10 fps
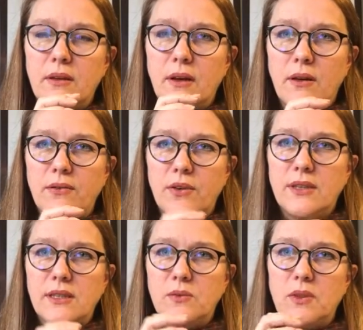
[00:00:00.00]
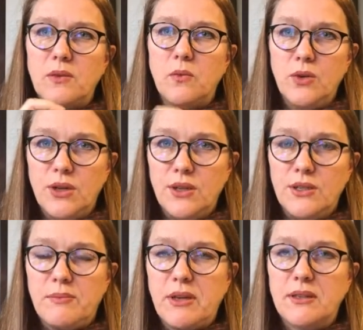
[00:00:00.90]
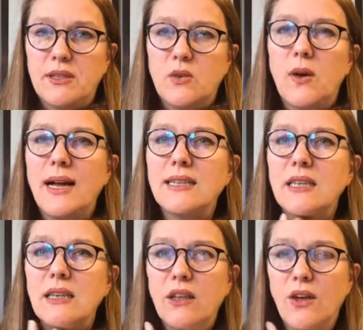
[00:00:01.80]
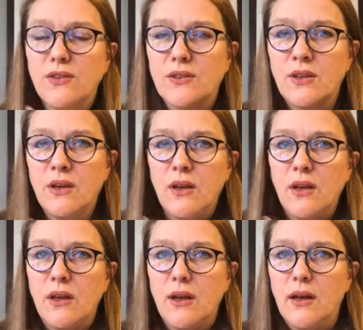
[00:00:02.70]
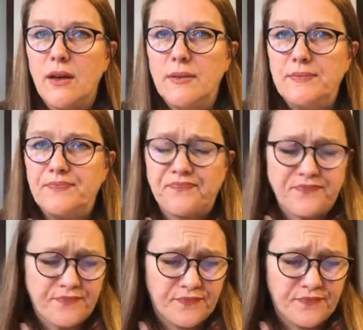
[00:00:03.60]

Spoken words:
our voices with the words, because there's quite a lot to